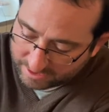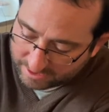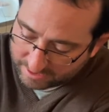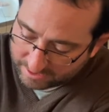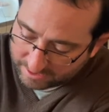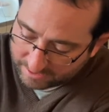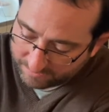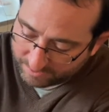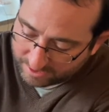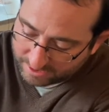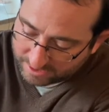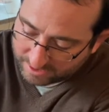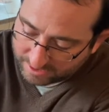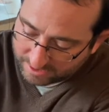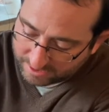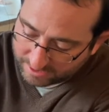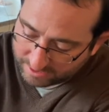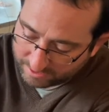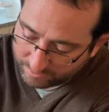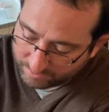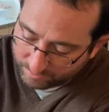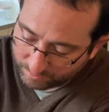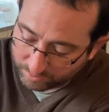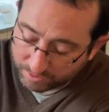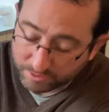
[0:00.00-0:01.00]
that every seed
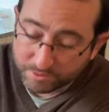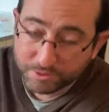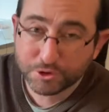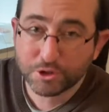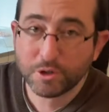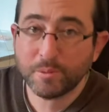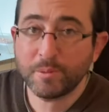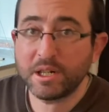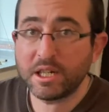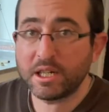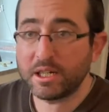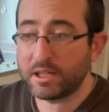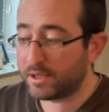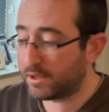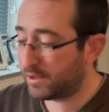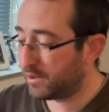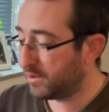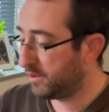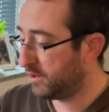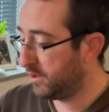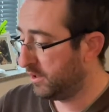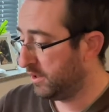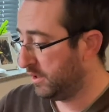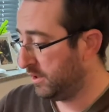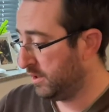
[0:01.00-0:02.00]
will germinate.
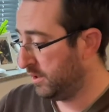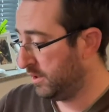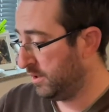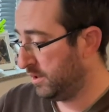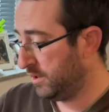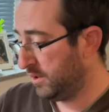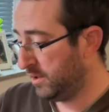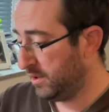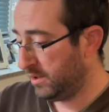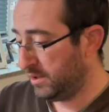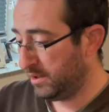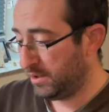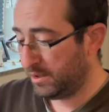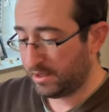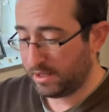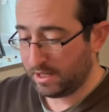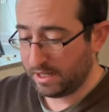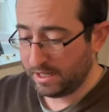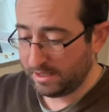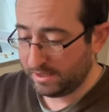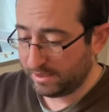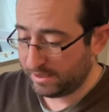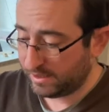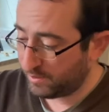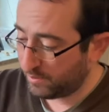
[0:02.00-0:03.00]

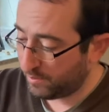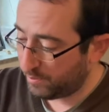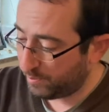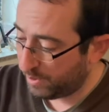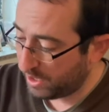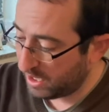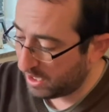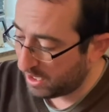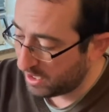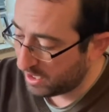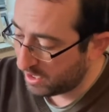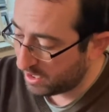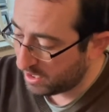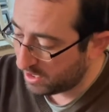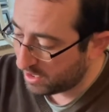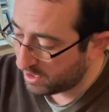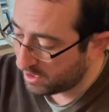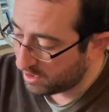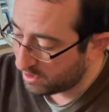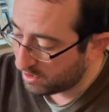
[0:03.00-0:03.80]
And so by